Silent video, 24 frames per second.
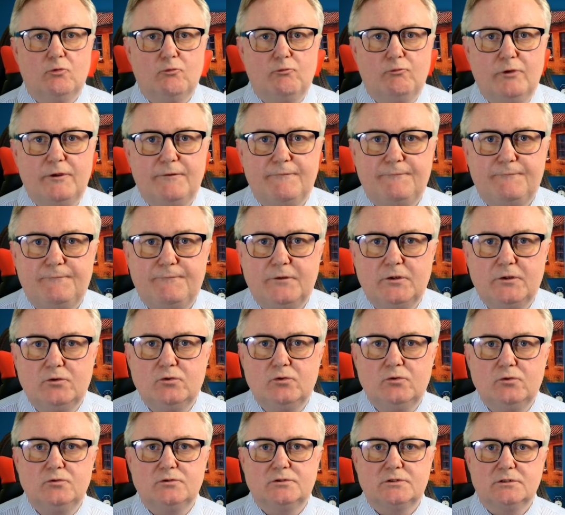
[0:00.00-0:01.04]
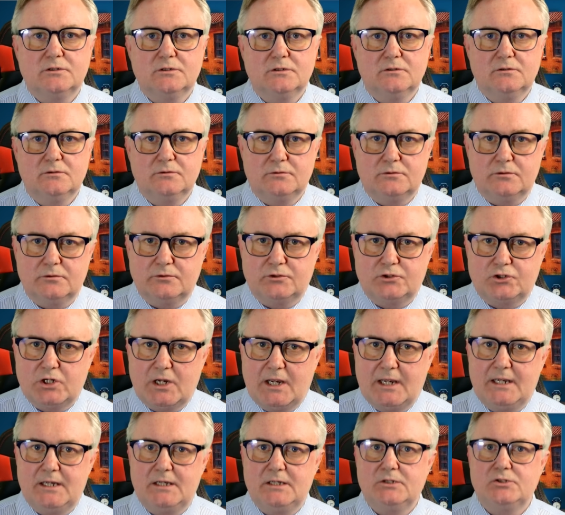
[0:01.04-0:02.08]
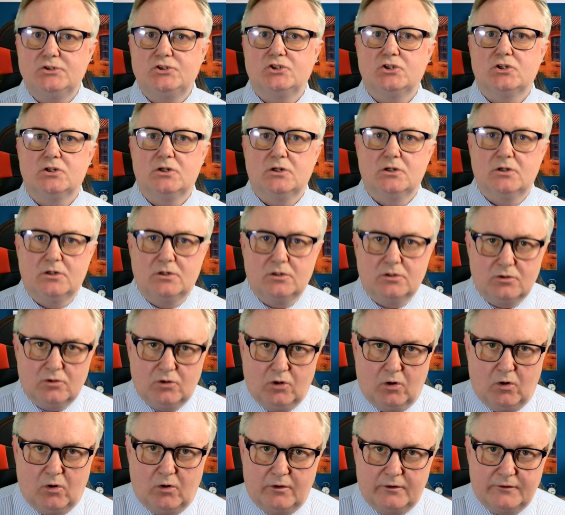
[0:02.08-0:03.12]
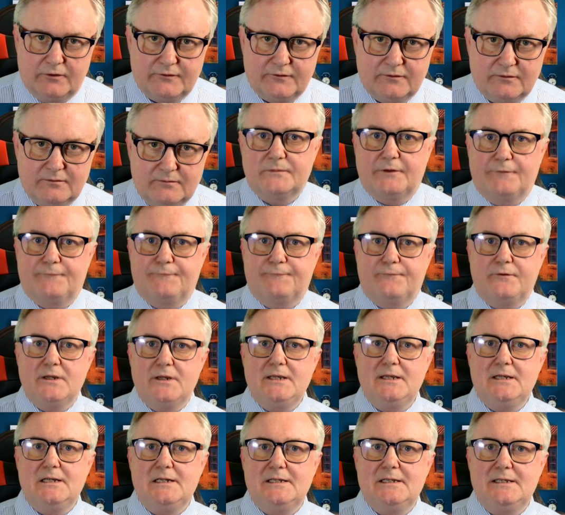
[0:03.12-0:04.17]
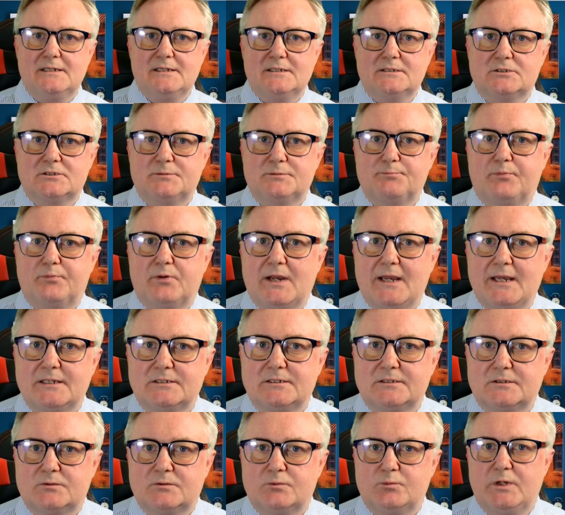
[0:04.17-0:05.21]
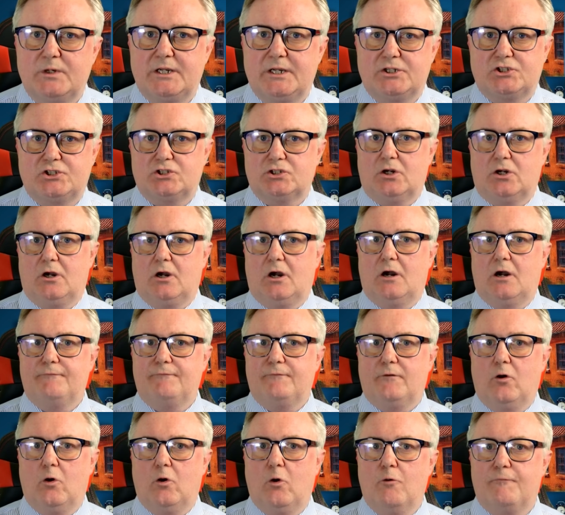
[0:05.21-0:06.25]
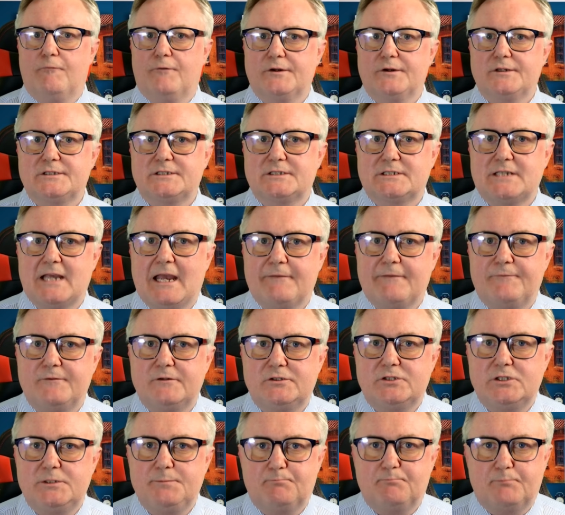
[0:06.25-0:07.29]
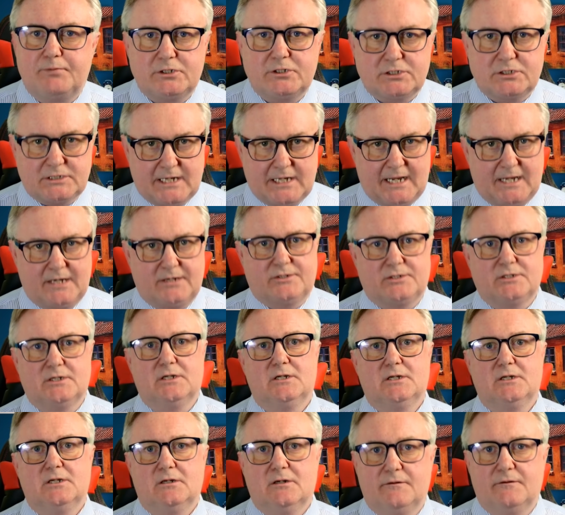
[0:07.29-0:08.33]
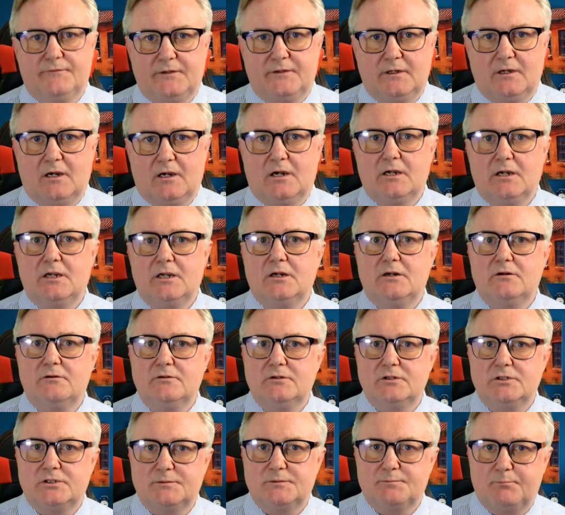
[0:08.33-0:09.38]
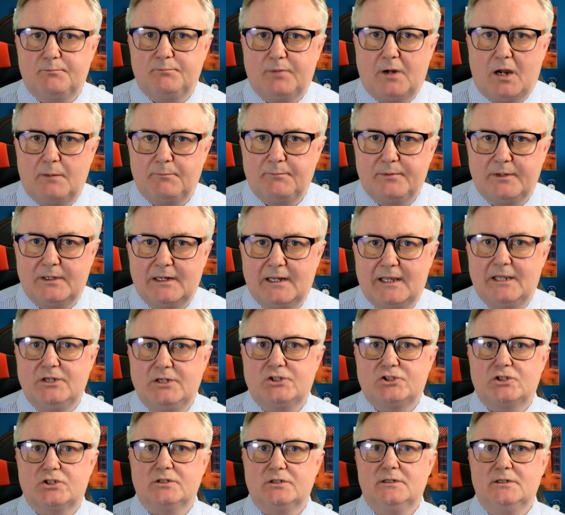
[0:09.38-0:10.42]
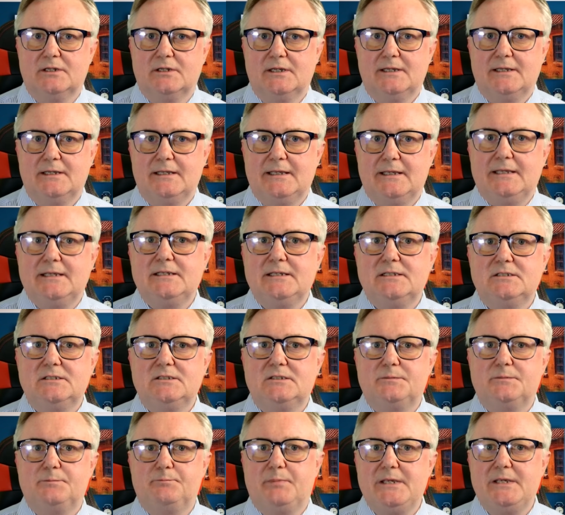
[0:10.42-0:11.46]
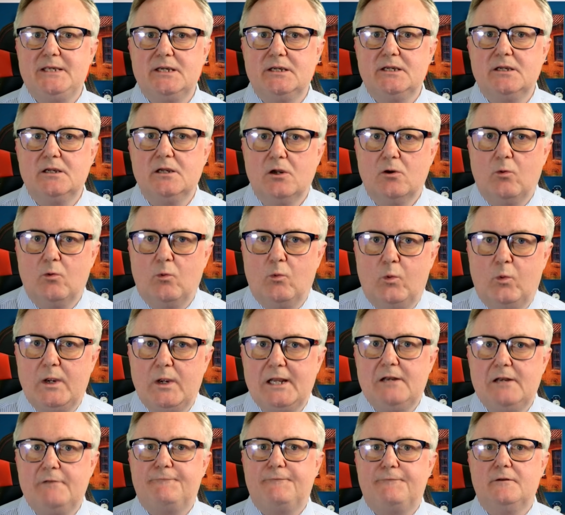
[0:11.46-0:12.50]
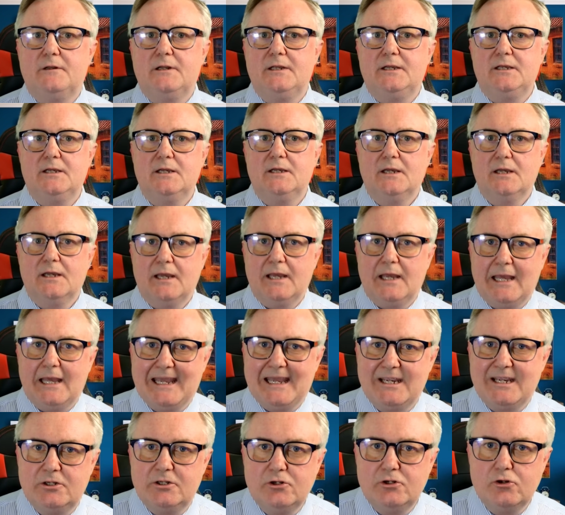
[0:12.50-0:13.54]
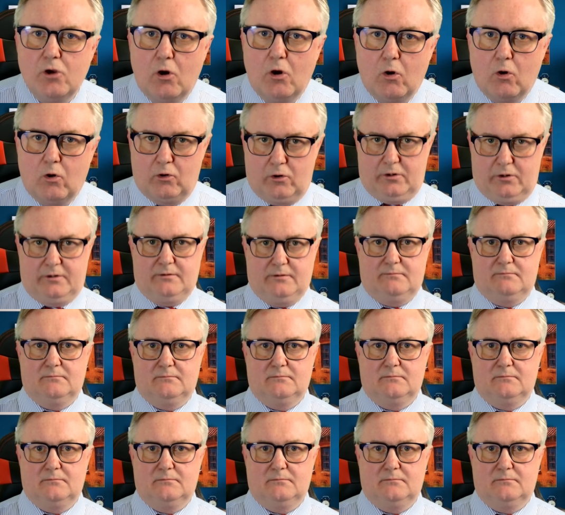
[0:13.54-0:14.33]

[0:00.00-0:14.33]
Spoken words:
refuse to change course. The freely expressed wish of over 70% of the Irish population is being willfully ignored